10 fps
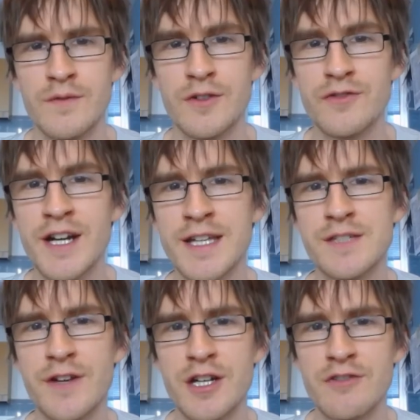The threat
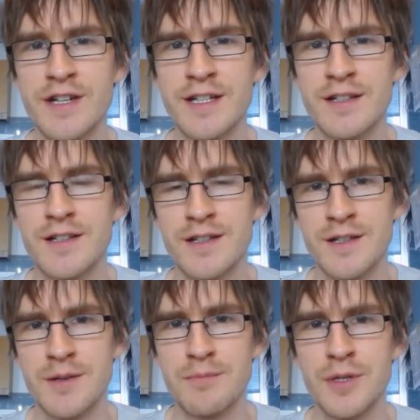is very real,
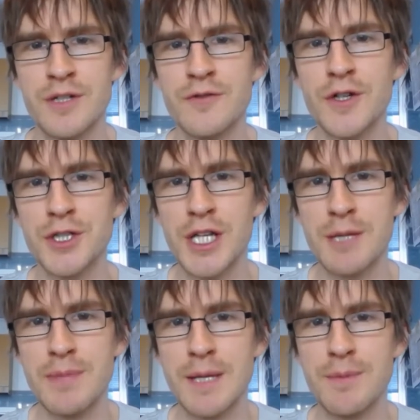but
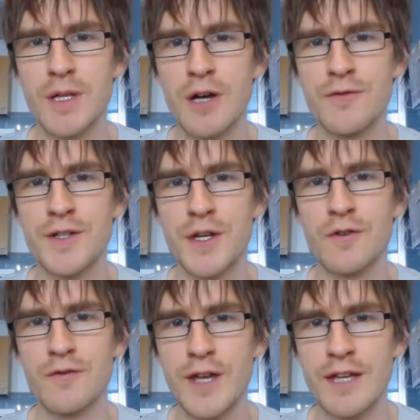unfortunately people often
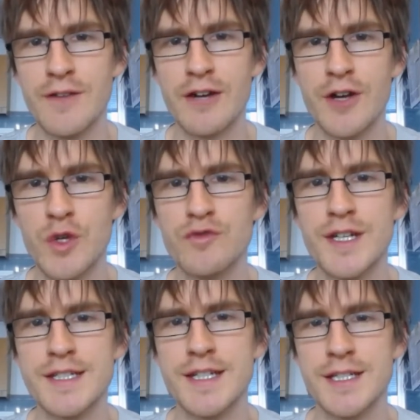don't think their own
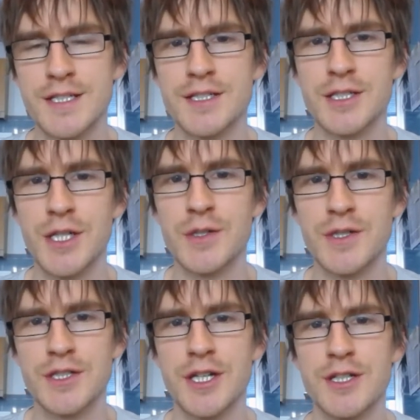research
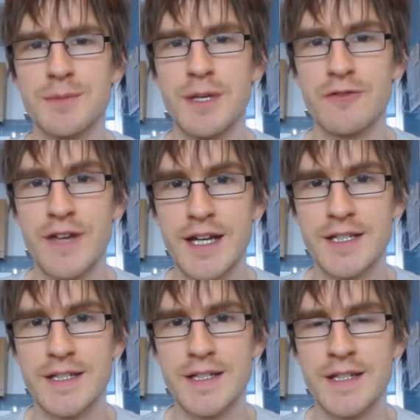institution is going to be
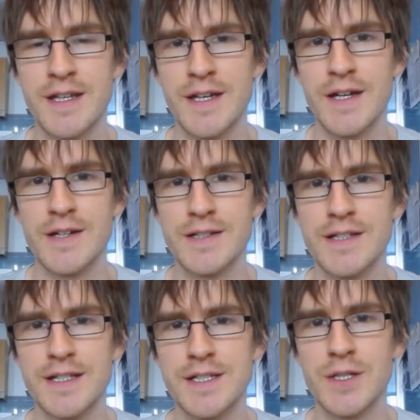affected
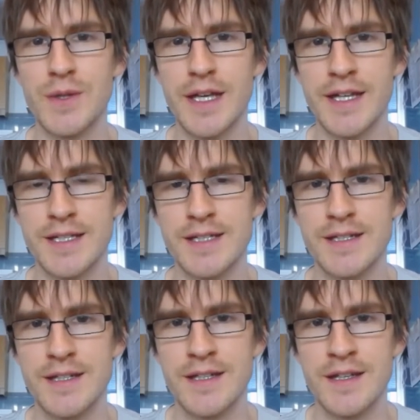until it's too late.
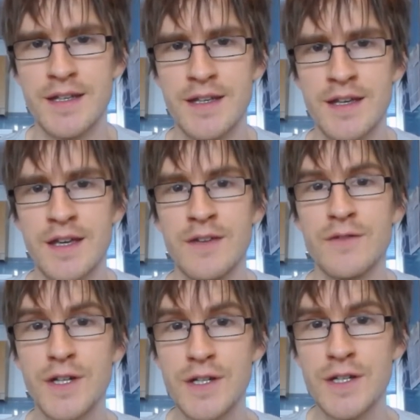
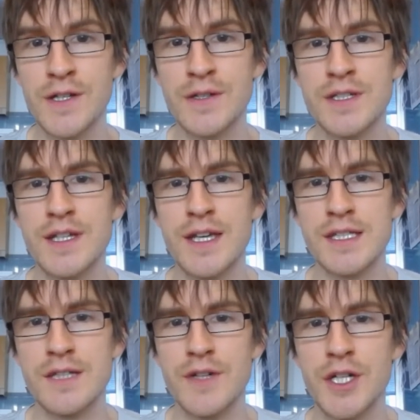The good news
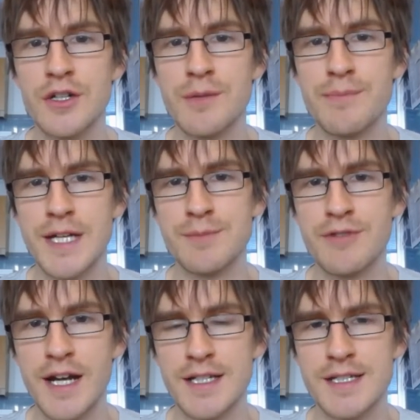is that the current best
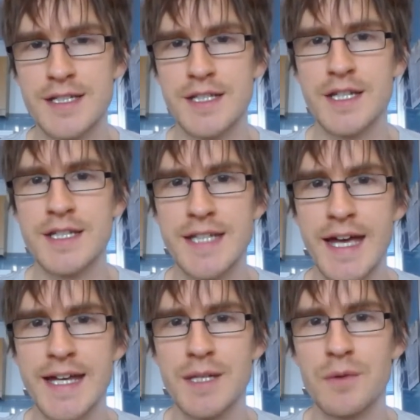practices are
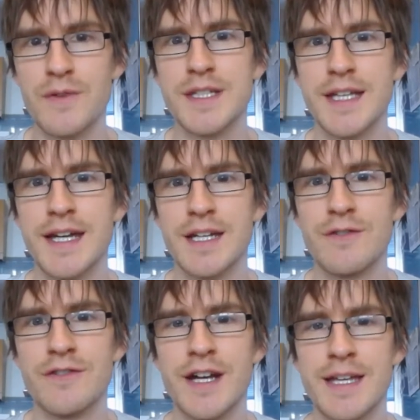designed with this kind of
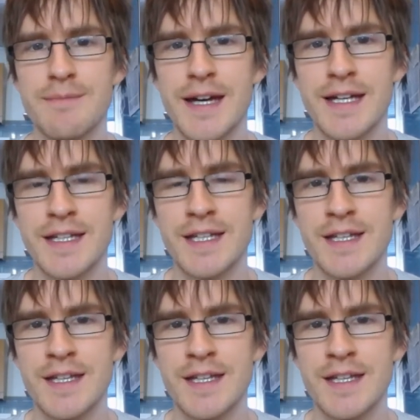threat in mind.